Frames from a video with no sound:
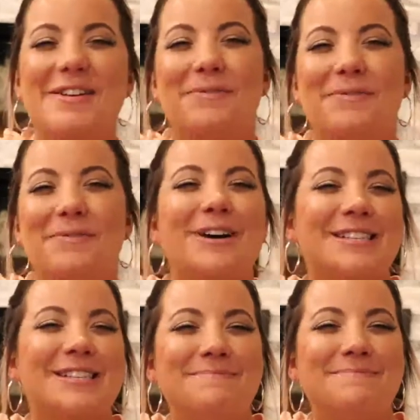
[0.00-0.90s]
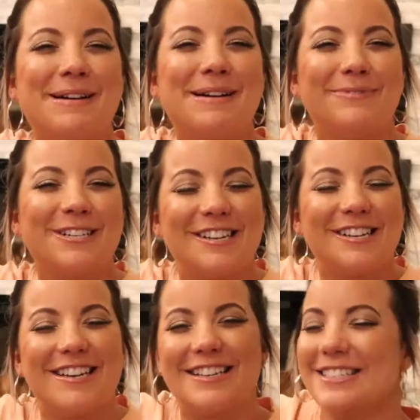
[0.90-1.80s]
fuck is up, my
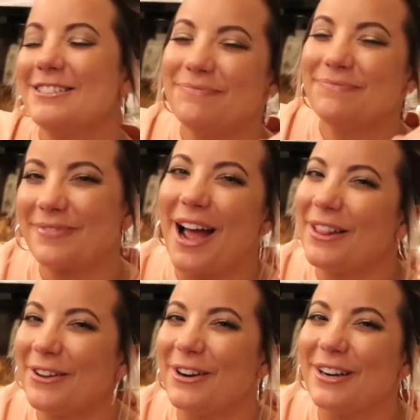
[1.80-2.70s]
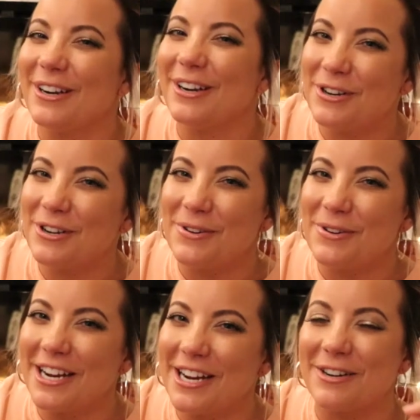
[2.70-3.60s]
britches? Hello, if you're new
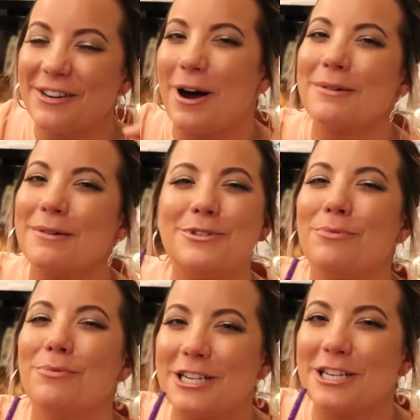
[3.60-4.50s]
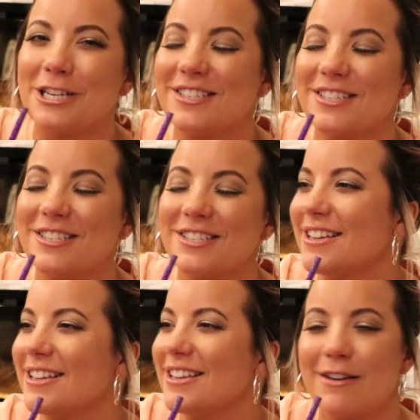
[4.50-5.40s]
here, welcome to Britchmas. Today is
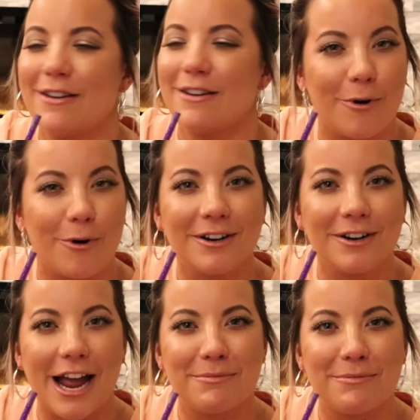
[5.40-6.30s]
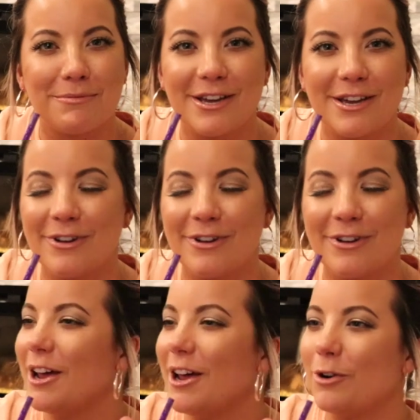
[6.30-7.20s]
day 4, I believe.
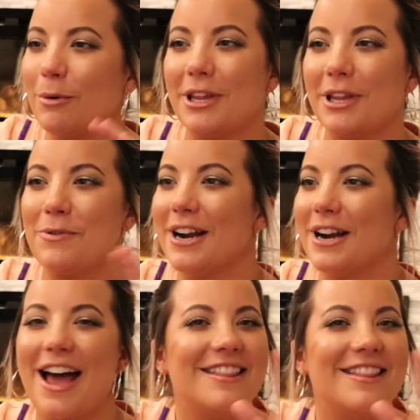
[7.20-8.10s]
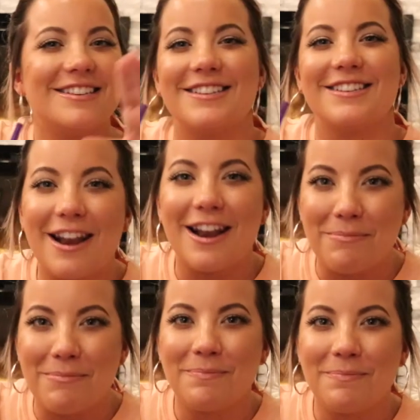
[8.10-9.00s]
Normally, we're not in this setup,
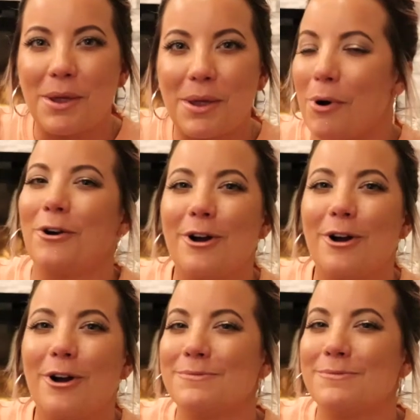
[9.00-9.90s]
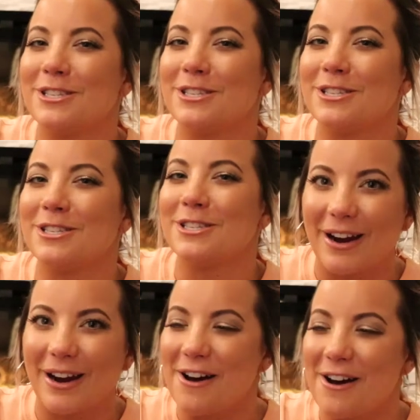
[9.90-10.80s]
but we're Christmas as fuck right
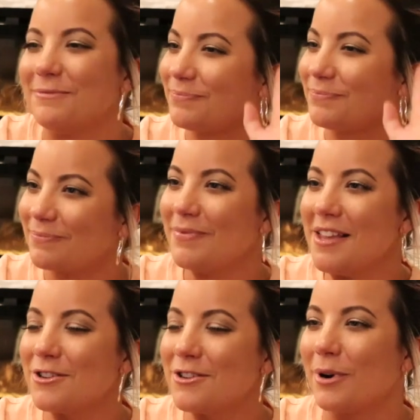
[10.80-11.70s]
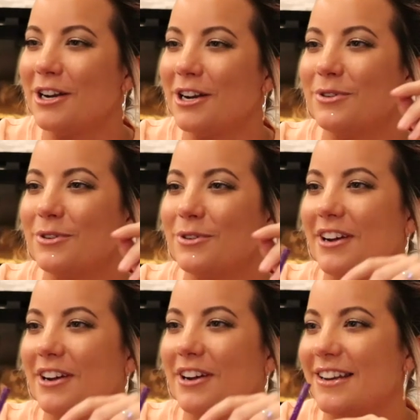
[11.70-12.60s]
now. So we're going to do a little
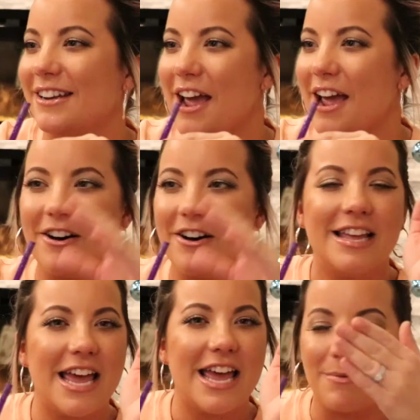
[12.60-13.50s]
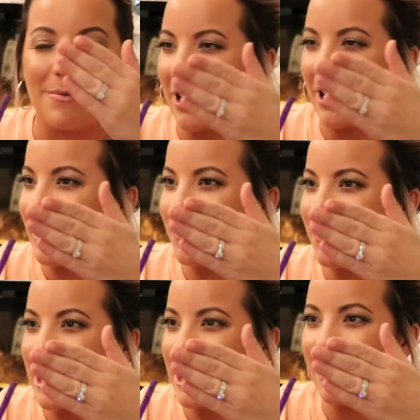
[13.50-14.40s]
candlelight haul. If I'm looking this way, it's
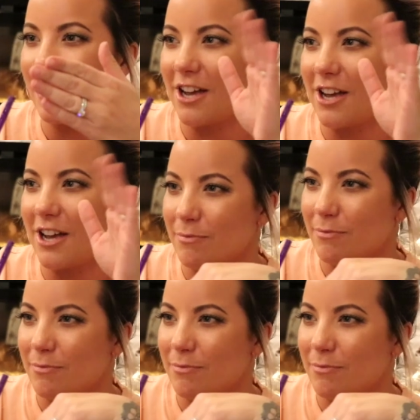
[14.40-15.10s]
because all of my,